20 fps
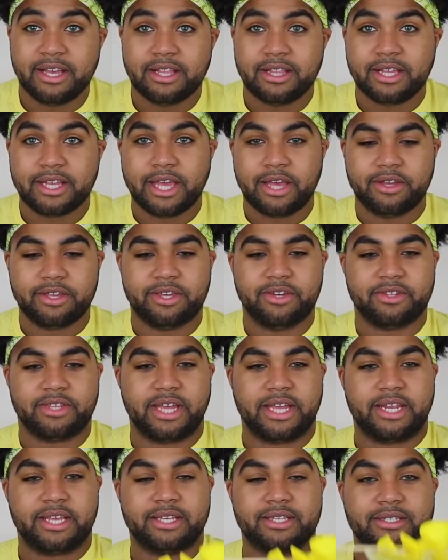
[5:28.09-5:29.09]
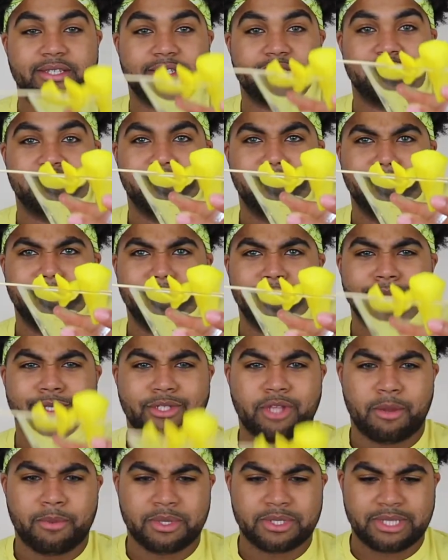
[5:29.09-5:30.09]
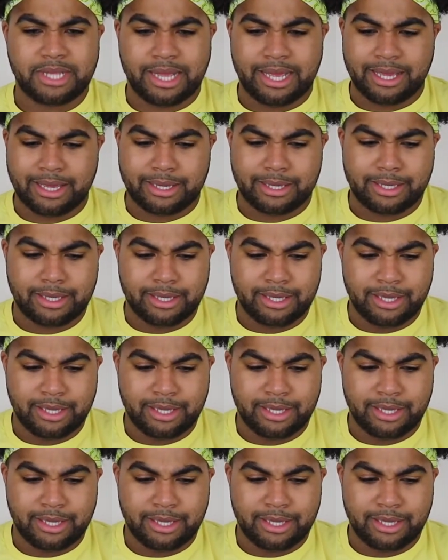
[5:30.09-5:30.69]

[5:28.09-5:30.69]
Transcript: Look how cute that is. It's almost like